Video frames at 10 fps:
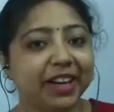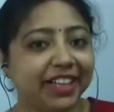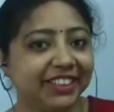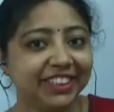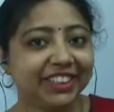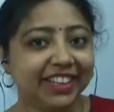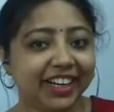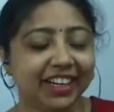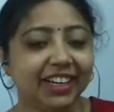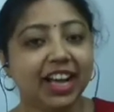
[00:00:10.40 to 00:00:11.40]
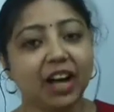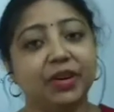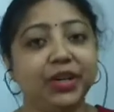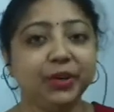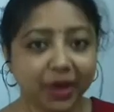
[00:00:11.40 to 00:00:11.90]
children, how are
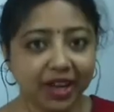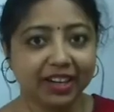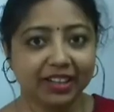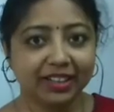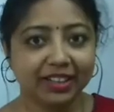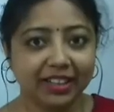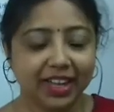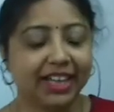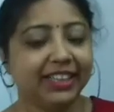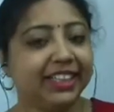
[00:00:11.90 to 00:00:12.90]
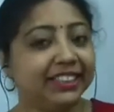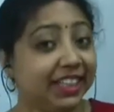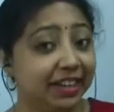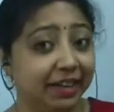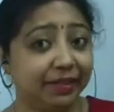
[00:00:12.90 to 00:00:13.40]
you all? I think
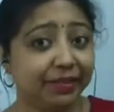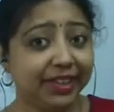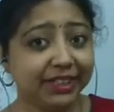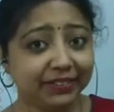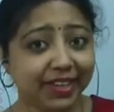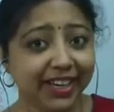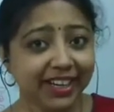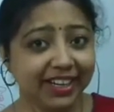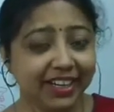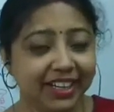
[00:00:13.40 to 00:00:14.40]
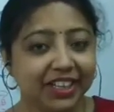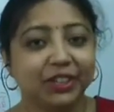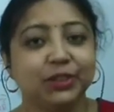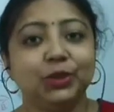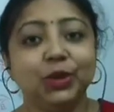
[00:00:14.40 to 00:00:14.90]
everybody is fine.
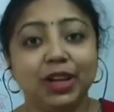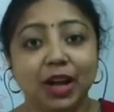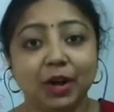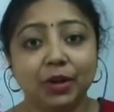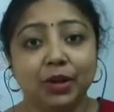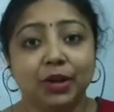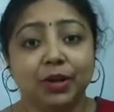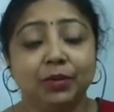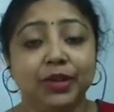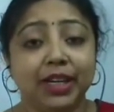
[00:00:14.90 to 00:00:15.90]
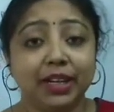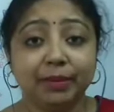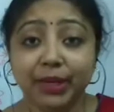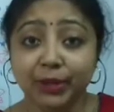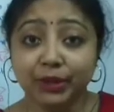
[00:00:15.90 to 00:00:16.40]
So now we are
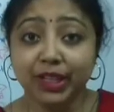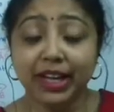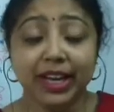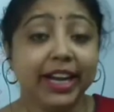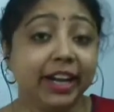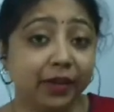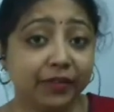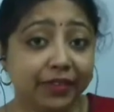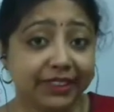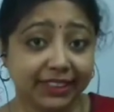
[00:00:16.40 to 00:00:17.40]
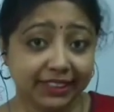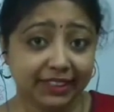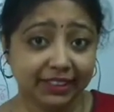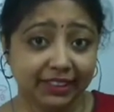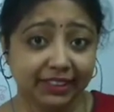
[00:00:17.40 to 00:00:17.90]
coming to the end of our session,
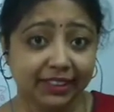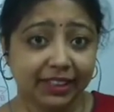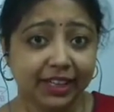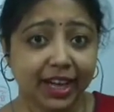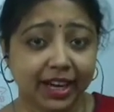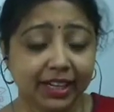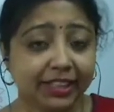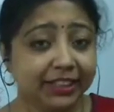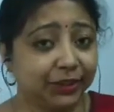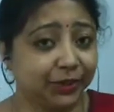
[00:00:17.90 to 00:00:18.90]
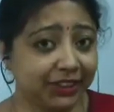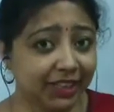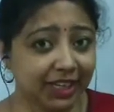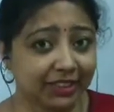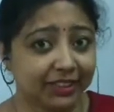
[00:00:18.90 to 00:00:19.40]
and this is which
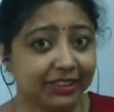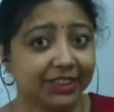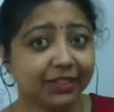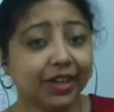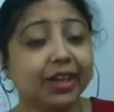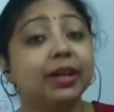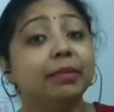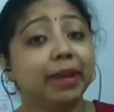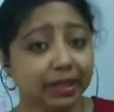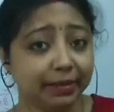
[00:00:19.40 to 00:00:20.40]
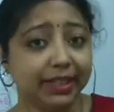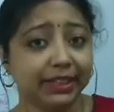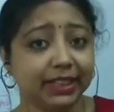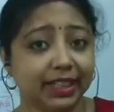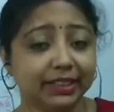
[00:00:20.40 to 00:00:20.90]
class? This is our mathematics
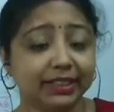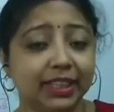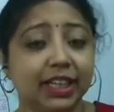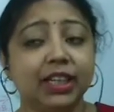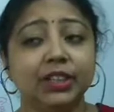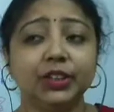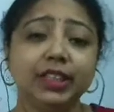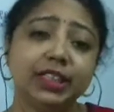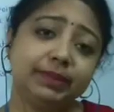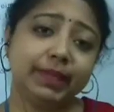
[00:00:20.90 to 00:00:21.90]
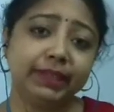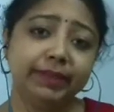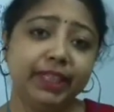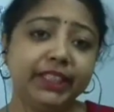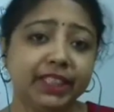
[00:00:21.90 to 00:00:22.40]
class. So in this
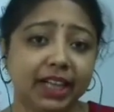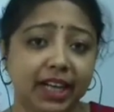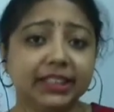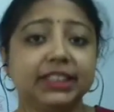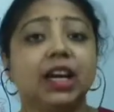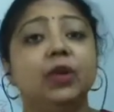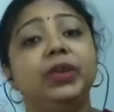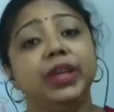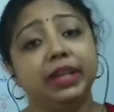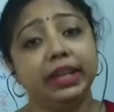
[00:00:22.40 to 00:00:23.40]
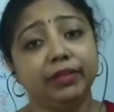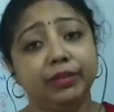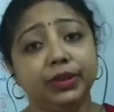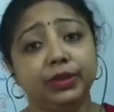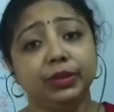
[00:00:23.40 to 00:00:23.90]
mathematics class now we are left
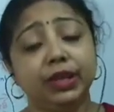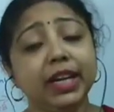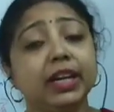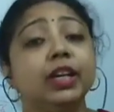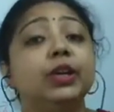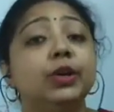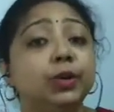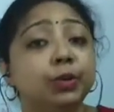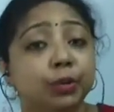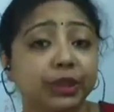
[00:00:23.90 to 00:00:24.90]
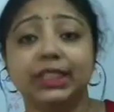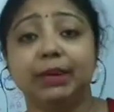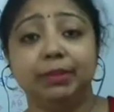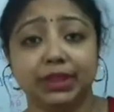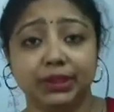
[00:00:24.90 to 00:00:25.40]
with only two more
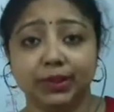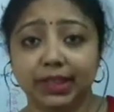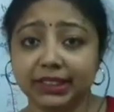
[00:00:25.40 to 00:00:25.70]
chapters. What